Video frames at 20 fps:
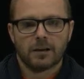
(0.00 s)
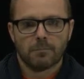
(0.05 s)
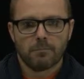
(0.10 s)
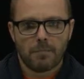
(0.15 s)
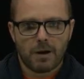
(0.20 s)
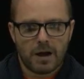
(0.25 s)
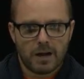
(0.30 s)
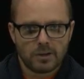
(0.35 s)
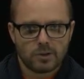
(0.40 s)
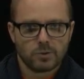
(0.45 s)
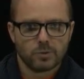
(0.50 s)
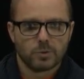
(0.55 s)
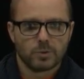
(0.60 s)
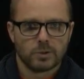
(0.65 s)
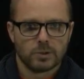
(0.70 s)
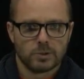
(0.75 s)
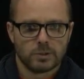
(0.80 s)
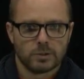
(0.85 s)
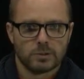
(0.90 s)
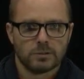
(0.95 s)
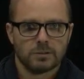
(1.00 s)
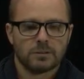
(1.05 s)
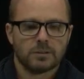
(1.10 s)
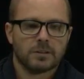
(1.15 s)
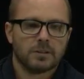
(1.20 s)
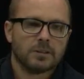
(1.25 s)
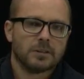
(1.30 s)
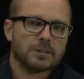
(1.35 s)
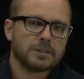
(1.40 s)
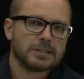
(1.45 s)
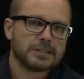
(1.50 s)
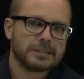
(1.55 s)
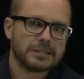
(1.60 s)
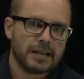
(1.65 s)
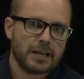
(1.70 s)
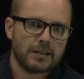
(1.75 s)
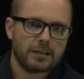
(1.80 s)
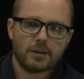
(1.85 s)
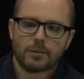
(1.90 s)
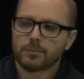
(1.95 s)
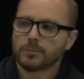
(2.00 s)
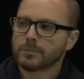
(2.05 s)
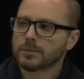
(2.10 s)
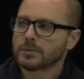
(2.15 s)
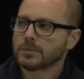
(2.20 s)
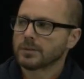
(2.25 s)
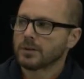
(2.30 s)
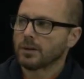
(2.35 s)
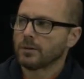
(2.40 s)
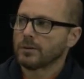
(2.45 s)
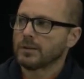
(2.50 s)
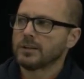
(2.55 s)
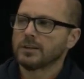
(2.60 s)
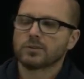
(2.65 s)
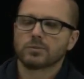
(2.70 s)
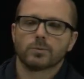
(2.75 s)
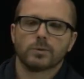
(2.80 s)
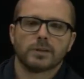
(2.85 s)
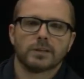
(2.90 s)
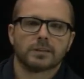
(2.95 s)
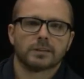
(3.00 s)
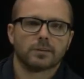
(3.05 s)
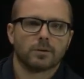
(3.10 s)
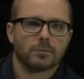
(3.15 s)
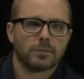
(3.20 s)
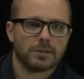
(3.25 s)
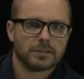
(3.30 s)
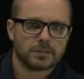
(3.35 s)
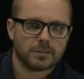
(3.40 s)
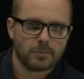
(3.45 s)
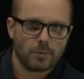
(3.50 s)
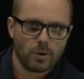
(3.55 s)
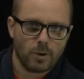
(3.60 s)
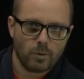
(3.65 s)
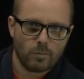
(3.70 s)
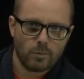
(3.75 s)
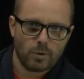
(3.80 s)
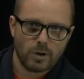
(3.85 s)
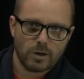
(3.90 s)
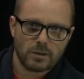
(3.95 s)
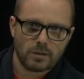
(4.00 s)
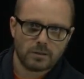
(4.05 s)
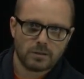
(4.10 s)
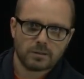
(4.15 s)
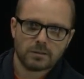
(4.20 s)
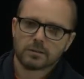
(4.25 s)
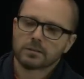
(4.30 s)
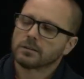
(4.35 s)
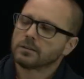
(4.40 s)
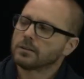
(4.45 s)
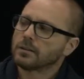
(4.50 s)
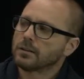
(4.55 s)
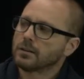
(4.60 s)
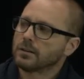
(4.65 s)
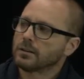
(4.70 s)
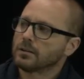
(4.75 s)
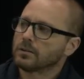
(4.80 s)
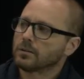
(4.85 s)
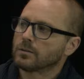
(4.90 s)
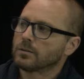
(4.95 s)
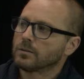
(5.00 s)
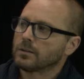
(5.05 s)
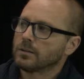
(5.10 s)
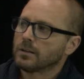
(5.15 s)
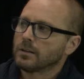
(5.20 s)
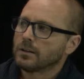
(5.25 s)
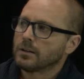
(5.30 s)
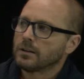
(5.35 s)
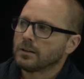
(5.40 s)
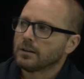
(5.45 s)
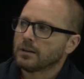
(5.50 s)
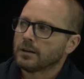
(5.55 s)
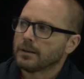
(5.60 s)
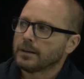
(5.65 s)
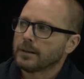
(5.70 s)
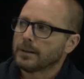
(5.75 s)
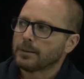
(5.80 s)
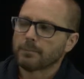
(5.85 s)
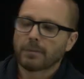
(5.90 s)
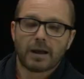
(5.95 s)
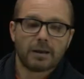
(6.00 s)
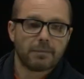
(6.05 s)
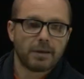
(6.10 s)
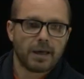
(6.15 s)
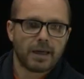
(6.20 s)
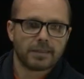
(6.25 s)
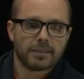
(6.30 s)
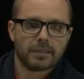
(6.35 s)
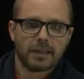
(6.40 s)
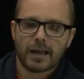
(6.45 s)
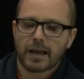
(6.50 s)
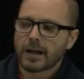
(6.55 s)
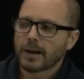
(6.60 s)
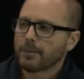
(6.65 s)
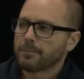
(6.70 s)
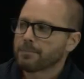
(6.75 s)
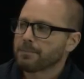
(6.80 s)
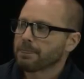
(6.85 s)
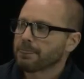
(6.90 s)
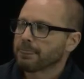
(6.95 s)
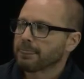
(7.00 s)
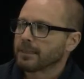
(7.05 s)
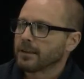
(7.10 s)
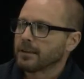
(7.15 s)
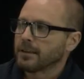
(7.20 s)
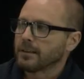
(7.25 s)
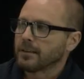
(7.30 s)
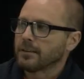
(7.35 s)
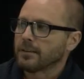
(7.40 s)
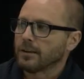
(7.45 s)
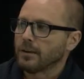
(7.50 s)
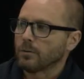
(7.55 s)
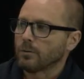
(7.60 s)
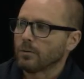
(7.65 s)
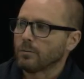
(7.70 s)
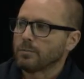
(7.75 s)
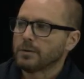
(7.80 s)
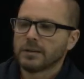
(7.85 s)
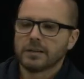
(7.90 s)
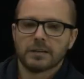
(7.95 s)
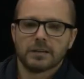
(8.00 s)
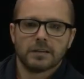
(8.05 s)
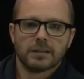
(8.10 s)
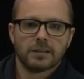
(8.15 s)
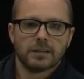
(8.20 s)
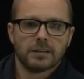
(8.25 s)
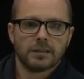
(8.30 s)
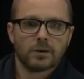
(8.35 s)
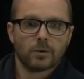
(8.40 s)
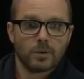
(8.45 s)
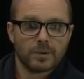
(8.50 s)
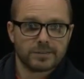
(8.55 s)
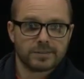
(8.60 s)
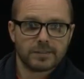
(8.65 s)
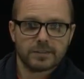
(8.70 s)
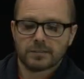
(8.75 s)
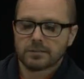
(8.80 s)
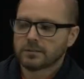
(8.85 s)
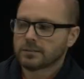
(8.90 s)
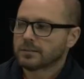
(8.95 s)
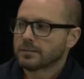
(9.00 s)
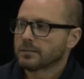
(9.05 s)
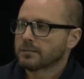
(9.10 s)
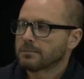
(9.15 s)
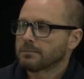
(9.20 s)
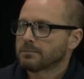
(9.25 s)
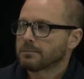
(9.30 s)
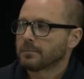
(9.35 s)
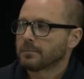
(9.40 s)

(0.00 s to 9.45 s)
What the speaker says: module setup. So each week, there'll be some homework in my math lab. There will be quizzes,